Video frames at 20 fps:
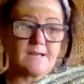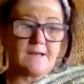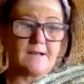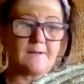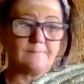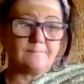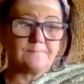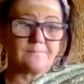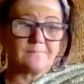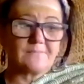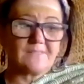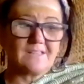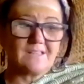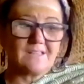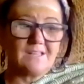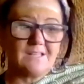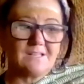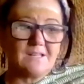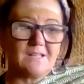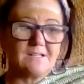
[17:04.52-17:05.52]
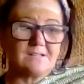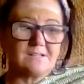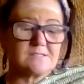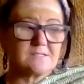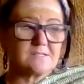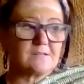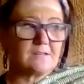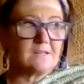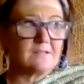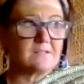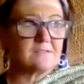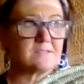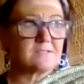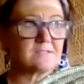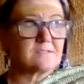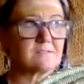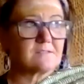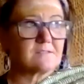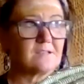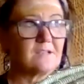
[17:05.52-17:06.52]
um, it, it's,
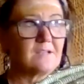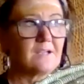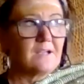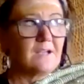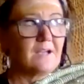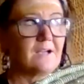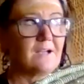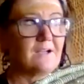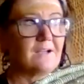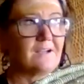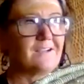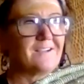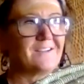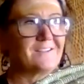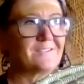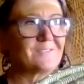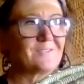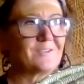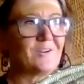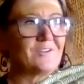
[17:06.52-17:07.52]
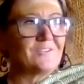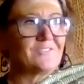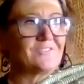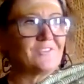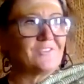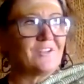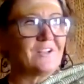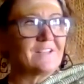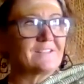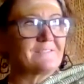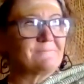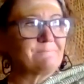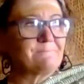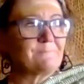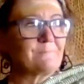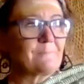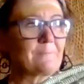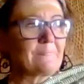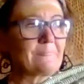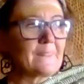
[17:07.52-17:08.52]
it's uh, kind of like,
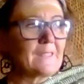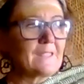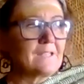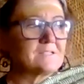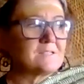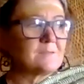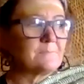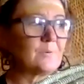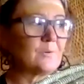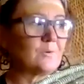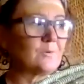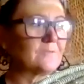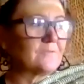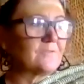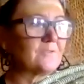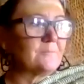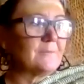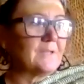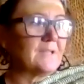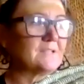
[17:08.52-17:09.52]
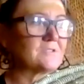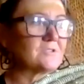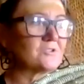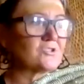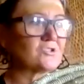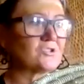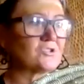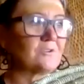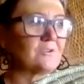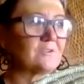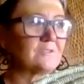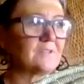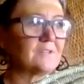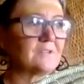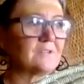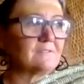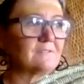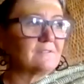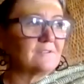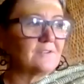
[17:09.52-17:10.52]
it's important for me to show
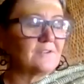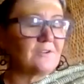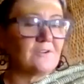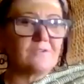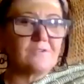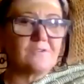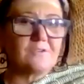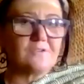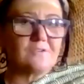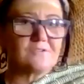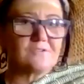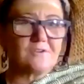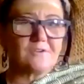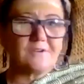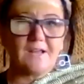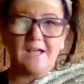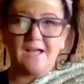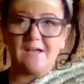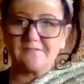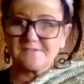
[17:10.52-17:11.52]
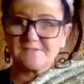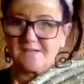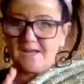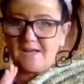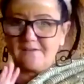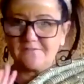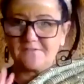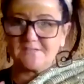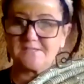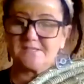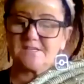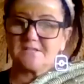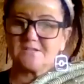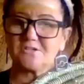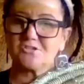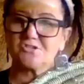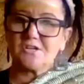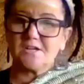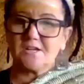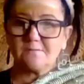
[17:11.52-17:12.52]
that, you know, you don't have to have the
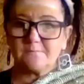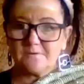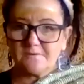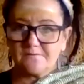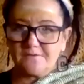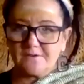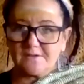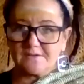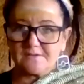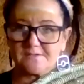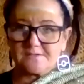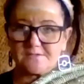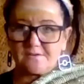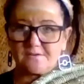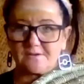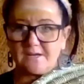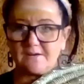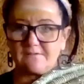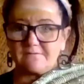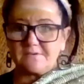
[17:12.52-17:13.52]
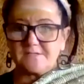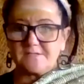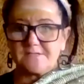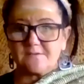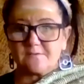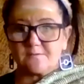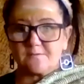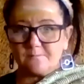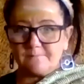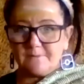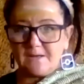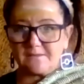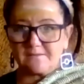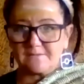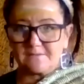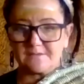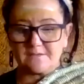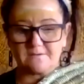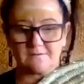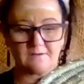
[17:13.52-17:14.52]
signature emu feathers on every single mat
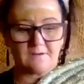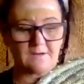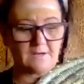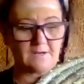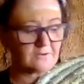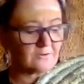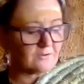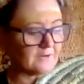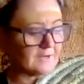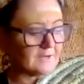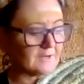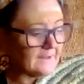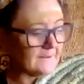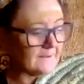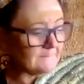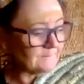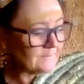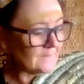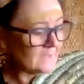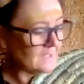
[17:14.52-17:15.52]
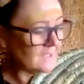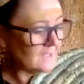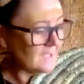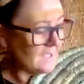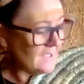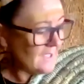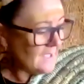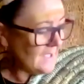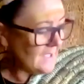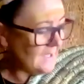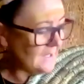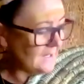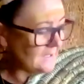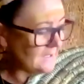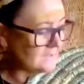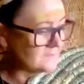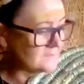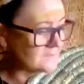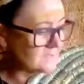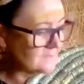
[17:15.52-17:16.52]
that I create.
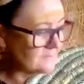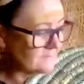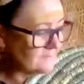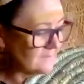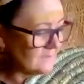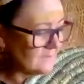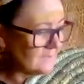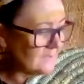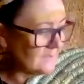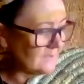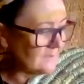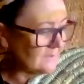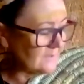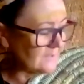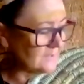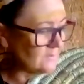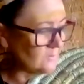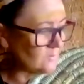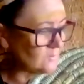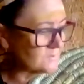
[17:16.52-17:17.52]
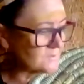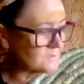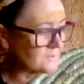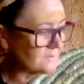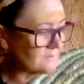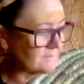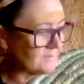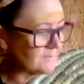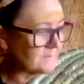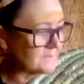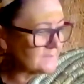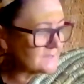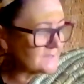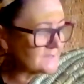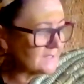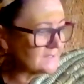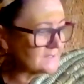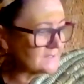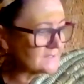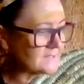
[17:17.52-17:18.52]
And it also
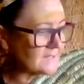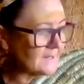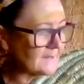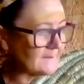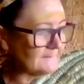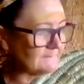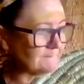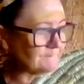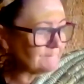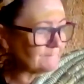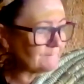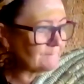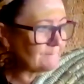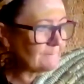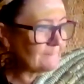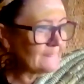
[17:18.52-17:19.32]
represents um,